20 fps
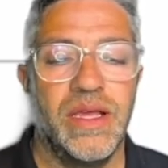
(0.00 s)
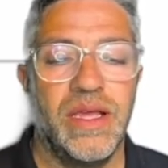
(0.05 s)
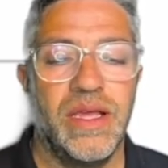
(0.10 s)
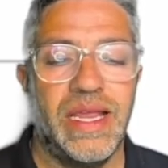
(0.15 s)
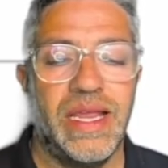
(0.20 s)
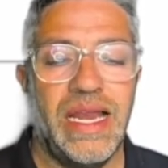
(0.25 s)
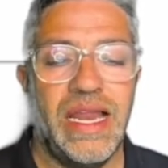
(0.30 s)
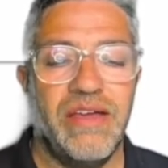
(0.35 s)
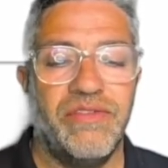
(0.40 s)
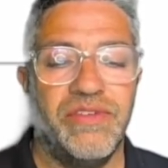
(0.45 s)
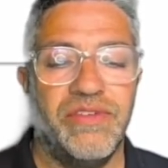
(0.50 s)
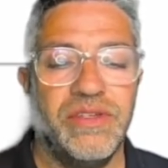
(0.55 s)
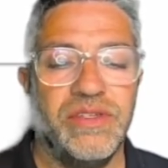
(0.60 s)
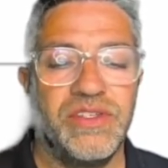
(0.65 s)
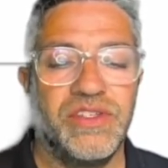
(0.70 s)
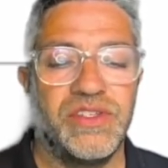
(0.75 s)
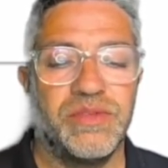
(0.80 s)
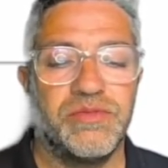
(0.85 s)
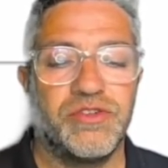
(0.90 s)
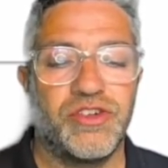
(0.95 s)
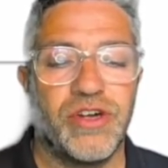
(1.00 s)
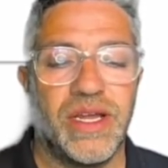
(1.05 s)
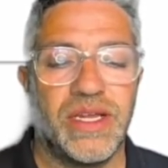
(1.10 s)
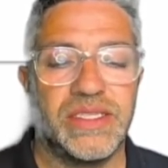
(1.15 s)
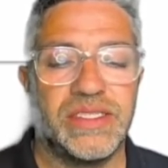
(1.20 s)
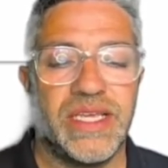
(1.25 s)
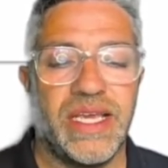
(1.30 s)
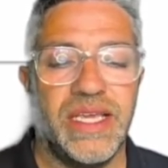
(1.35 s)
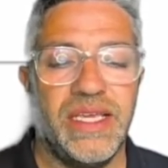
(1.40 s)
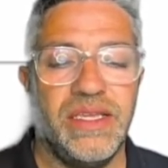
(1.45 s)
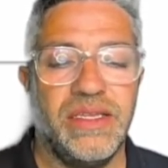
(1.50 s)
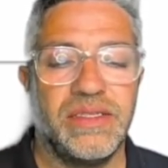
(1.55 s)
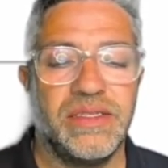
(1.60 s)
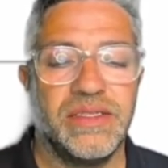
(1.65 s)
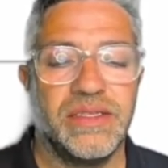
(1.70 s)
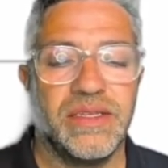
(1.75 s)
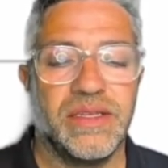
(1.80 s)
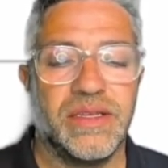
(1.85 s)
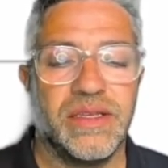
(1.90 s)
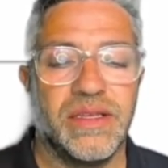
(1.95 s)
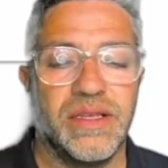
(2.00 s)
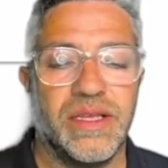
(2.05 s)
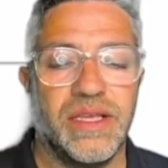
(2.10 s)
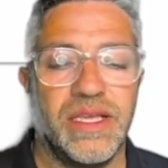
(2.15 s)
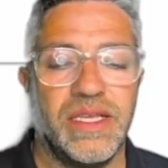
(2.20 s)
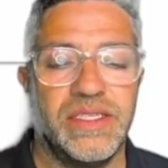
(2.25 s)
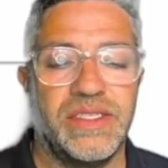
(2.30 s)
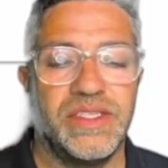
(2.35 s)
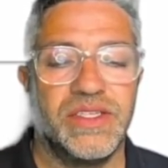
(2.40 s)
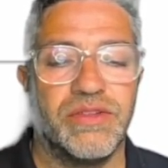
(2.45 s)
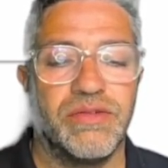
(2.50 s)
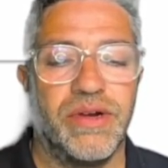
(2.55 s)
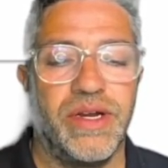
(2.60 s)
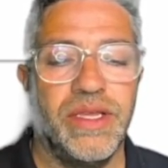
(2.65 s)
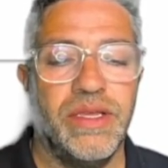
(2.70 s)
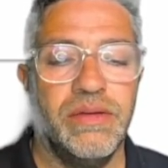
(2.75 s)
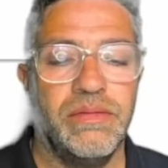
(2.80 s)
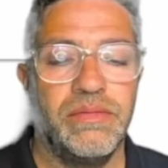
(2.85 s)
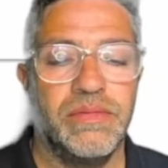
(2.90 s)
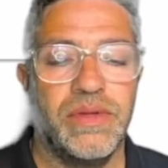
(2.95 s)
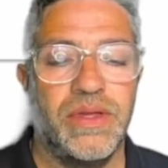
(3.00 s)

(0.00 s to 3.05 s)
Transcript: 11 subtract 8 is 3.